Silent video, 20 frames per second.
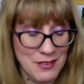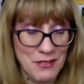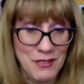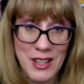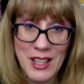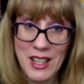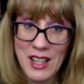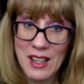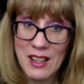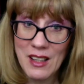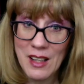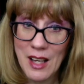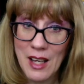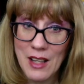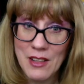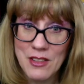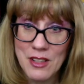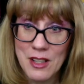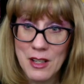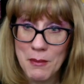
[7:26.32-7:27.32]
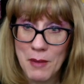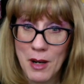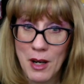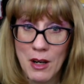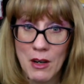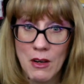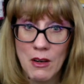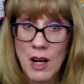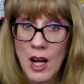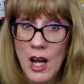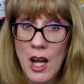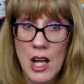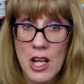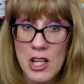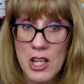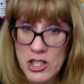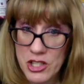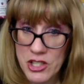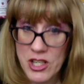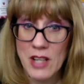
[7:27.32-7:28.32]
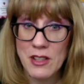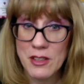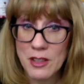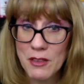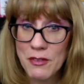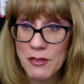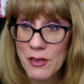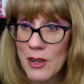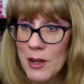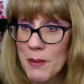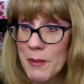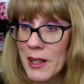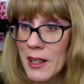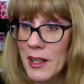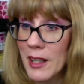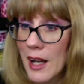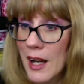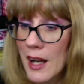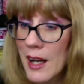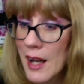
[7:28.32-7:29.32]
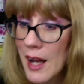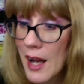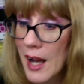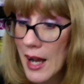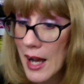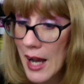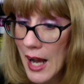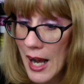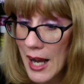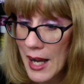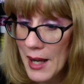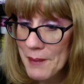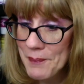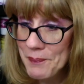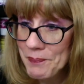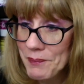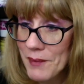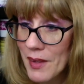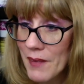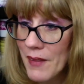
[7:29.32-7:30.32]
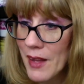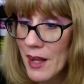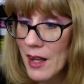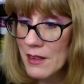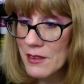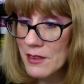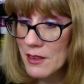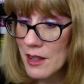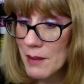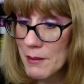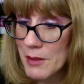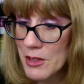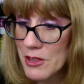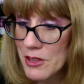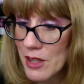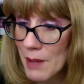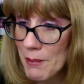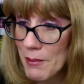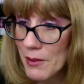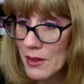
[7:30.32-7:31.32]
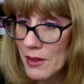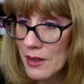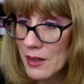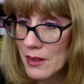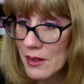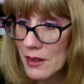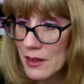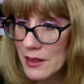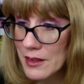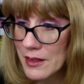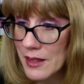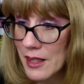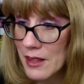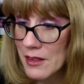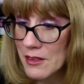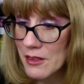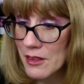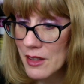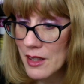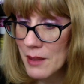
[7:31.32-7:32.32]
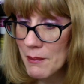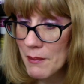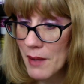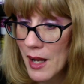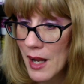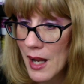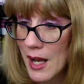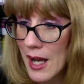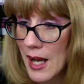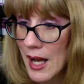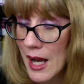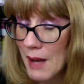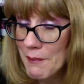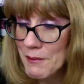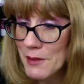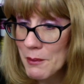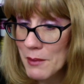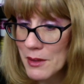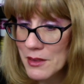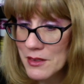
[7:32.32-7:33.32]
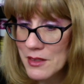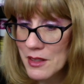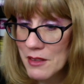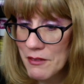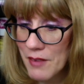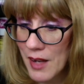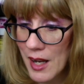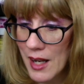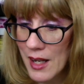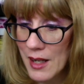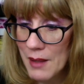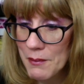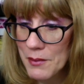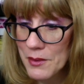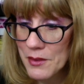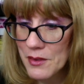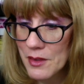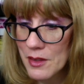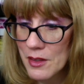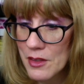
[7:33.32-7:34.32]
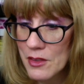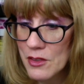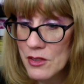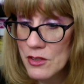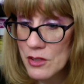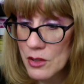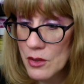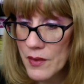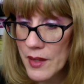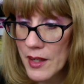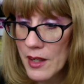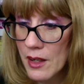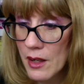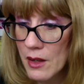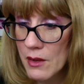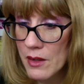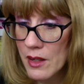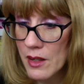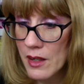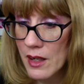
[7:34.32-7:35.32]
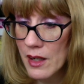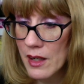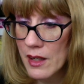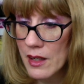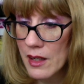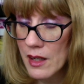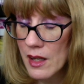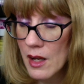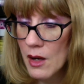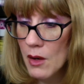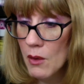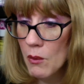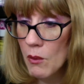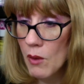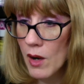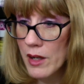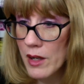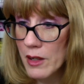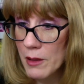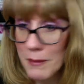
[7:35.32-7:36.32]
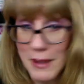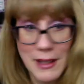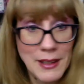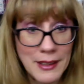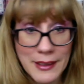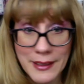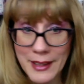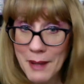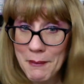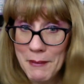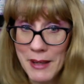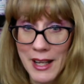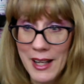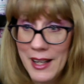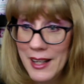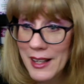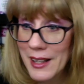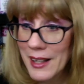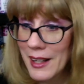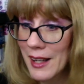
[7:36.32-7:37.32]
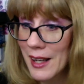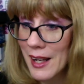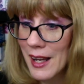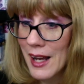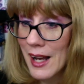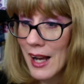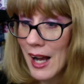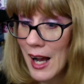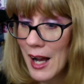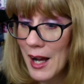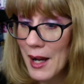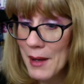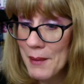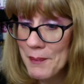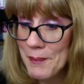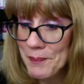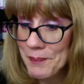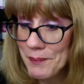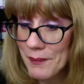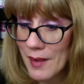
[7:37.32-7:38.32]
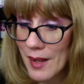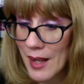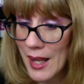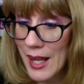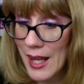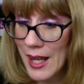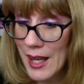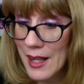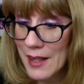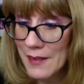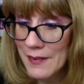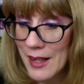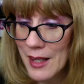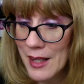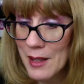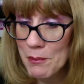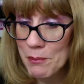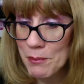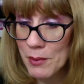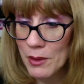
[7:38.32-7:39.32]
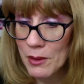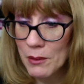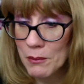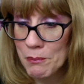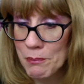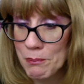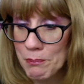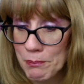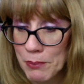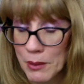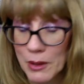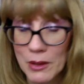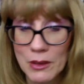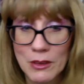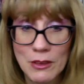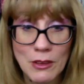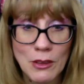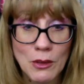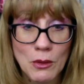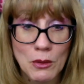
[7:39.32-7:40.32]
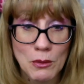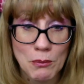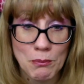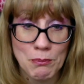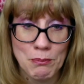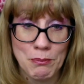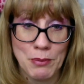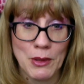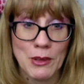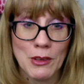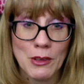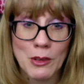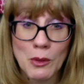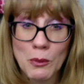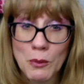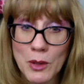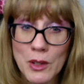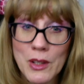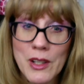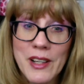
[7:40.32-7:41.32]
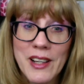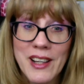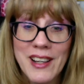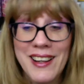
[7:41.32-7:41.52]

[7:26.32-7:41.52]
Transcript: vegan, non-GMO, gentle formula. They also come in Tropical Daydream, Optimistic Vibes, Soothing Coconut, Watermelon Lemonade, and that burlwood